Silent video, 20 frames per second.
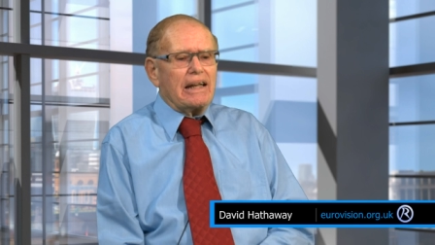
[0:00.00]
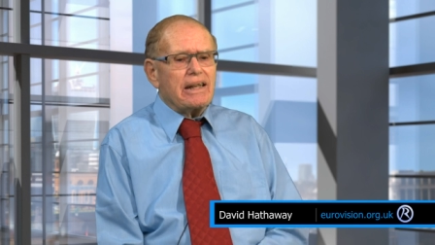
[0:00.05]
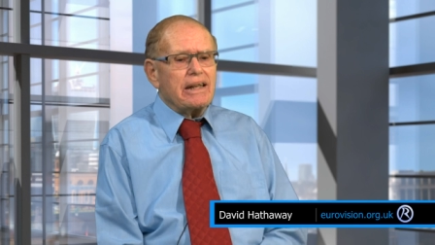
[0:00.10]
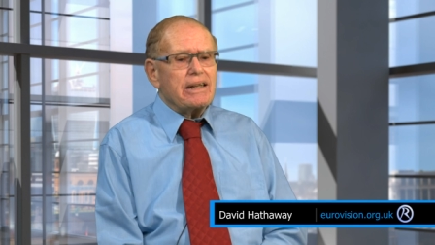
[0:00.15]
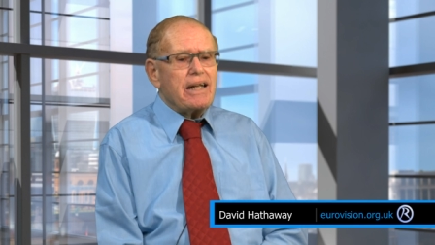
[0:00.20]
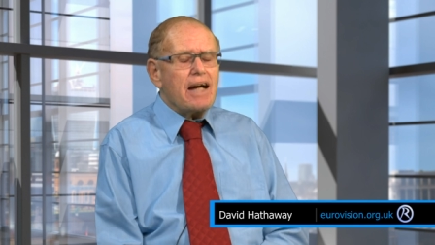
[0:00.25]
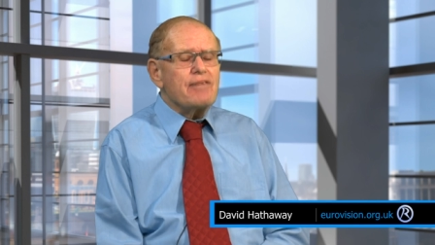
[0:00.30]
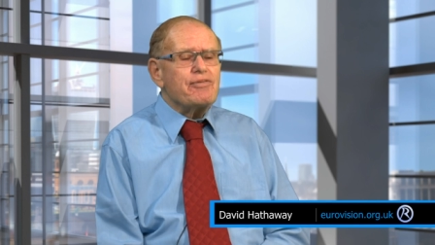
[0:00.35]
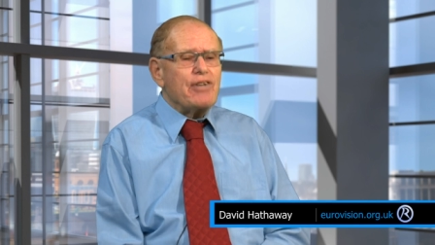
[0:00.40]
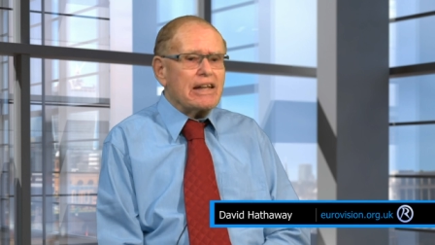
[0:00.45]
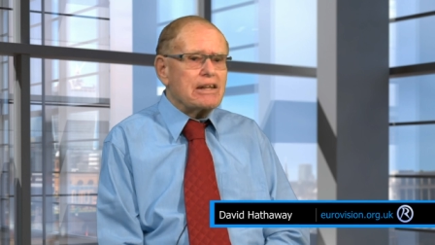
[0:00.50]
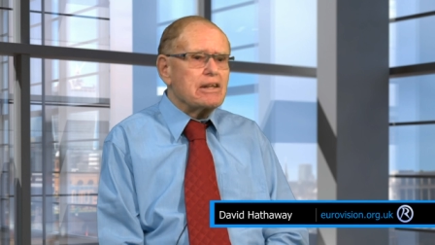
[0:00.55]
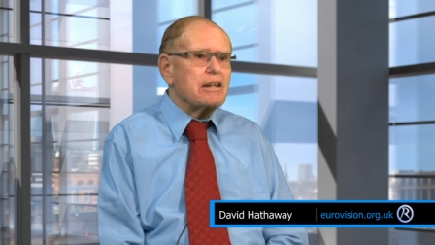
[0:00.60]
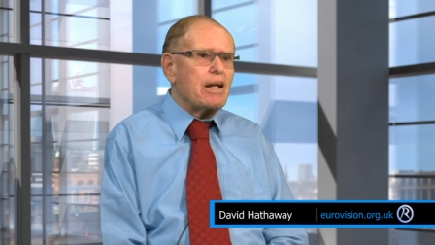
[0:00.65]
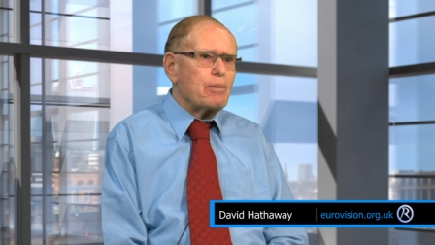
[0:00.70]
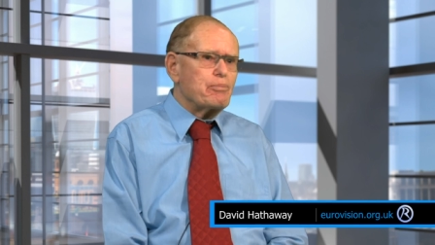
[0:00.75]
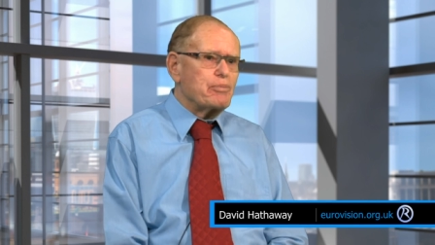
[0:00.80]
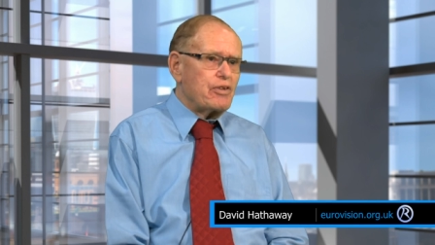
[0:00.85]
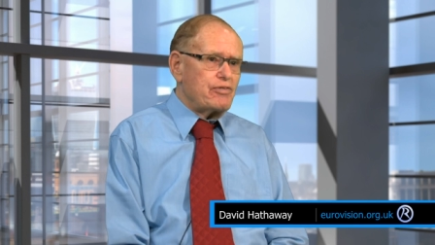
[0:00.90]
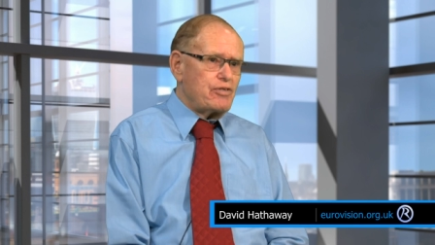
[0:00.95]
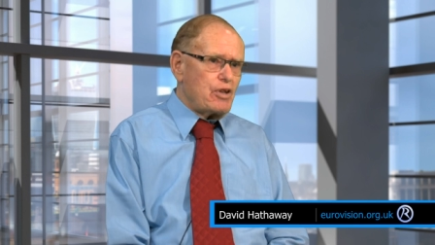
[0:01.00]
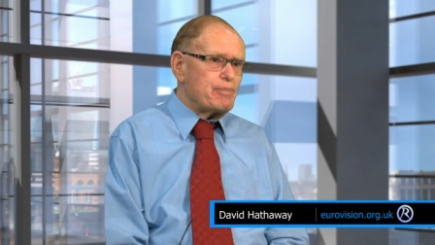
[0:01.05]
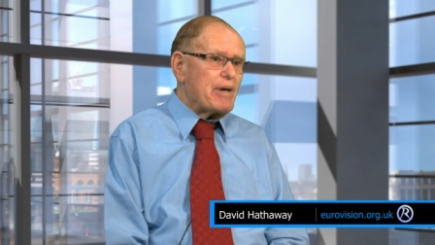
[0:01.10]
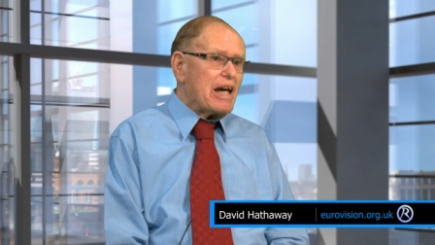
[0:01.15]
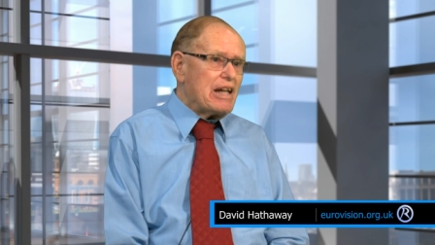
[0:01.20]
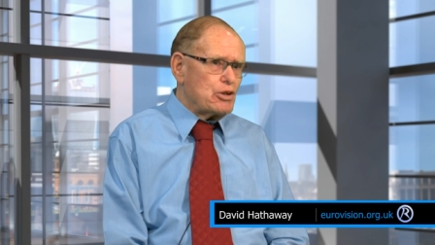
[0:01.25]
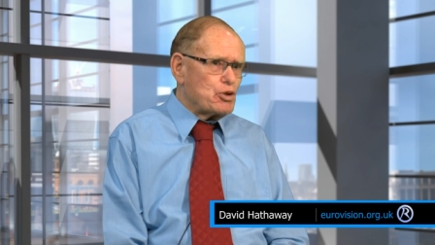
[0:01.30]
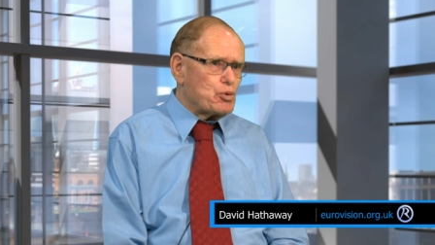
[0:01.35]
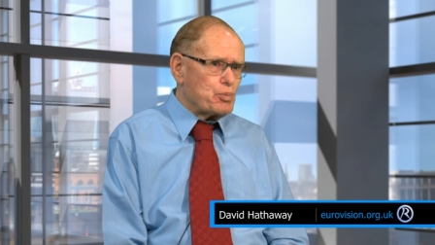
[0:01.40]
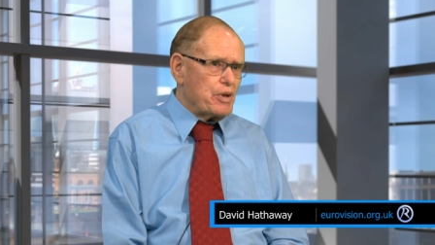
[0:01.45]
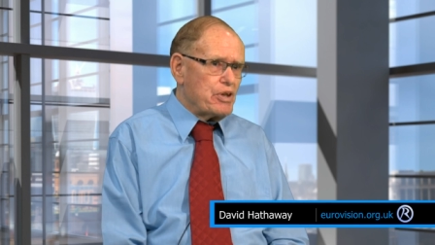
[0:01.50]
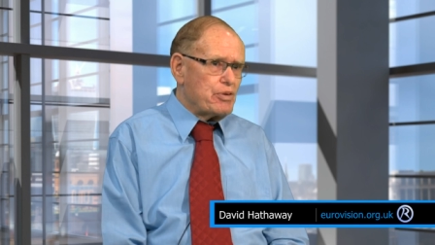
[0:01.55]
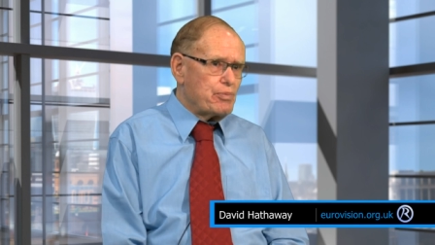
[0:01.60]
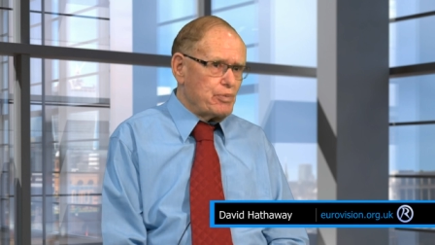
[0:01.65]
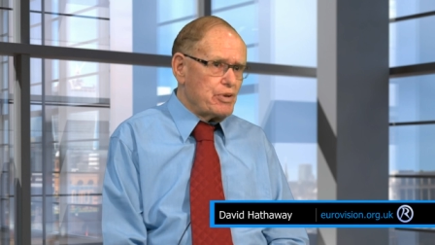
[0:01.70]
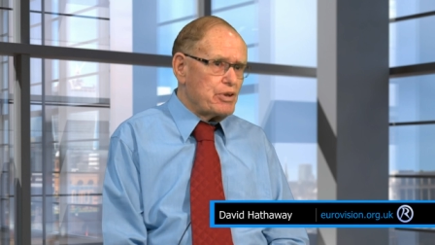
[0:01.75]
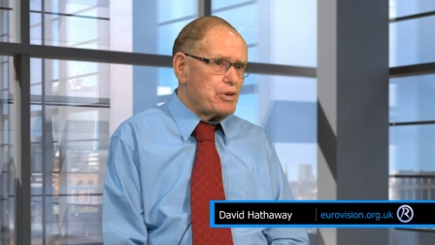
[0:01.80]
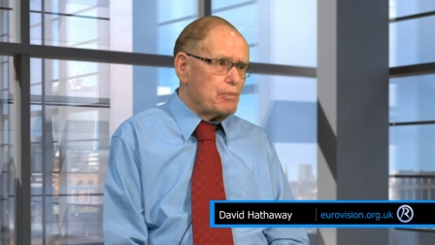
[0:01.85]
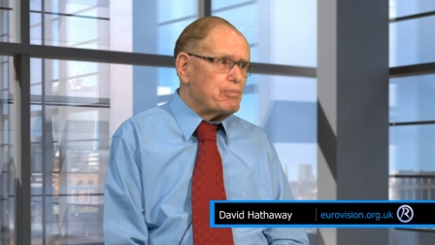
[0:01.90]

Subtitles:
and I've had a number of debates with the